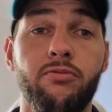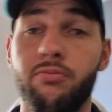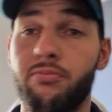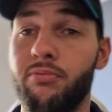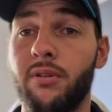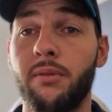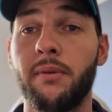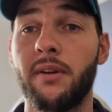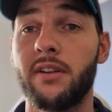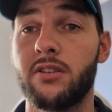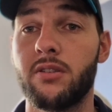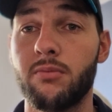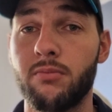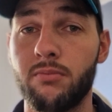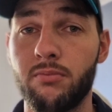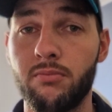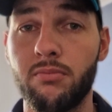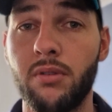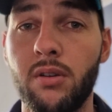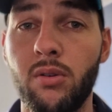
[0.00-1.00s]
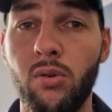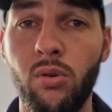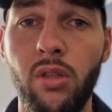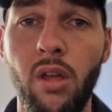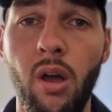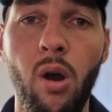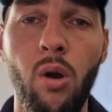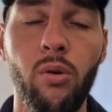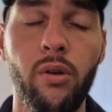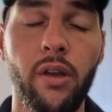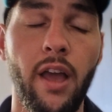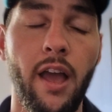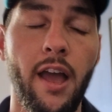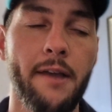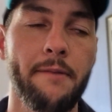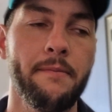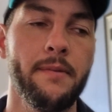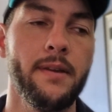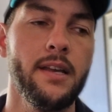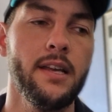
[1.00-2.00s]
pretty much all the whole
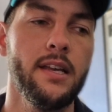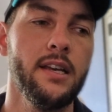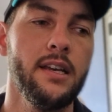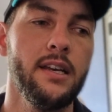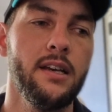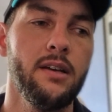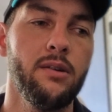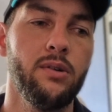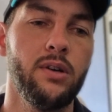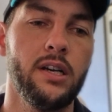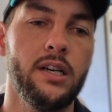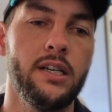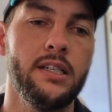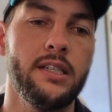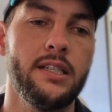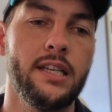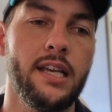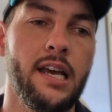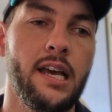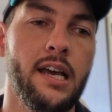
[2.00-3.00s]
game was